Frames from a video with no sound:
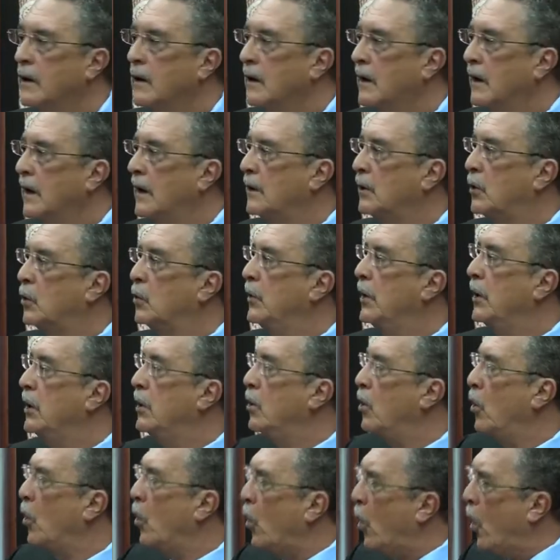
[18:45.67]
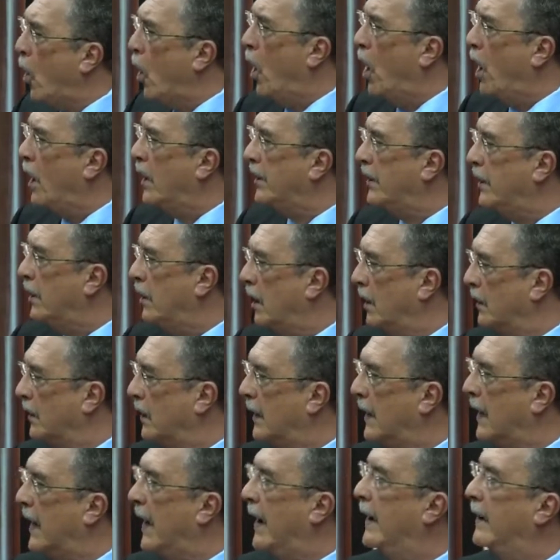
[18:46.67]
including all the
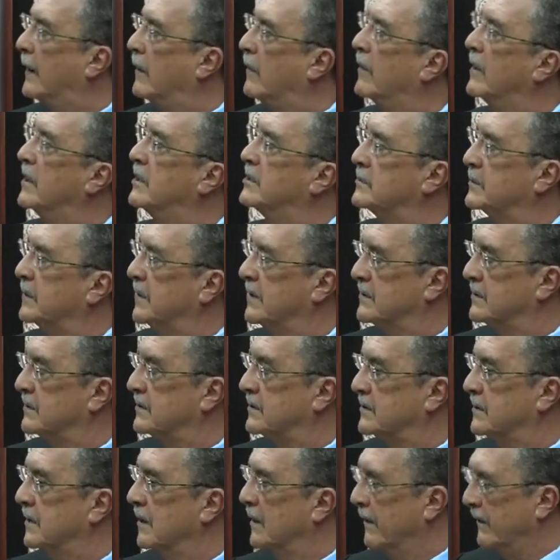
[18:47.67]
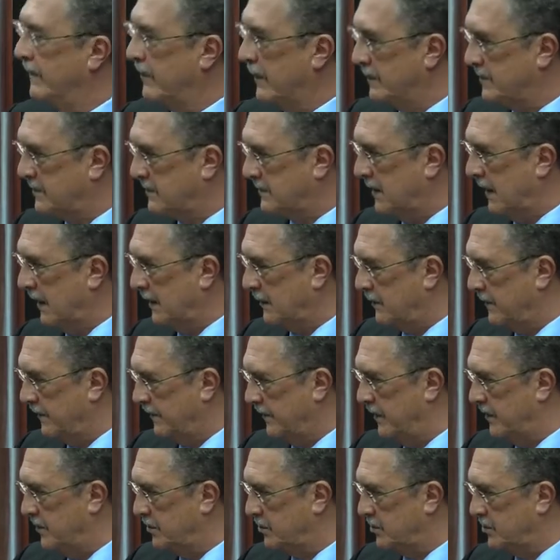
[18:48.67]
underlying arrangements from start to
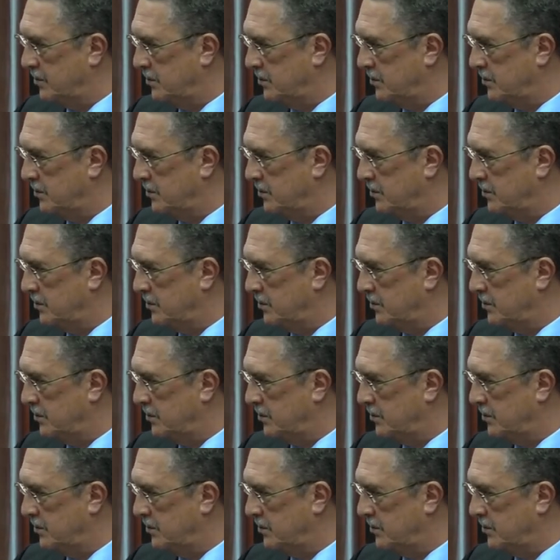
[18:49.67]
finish.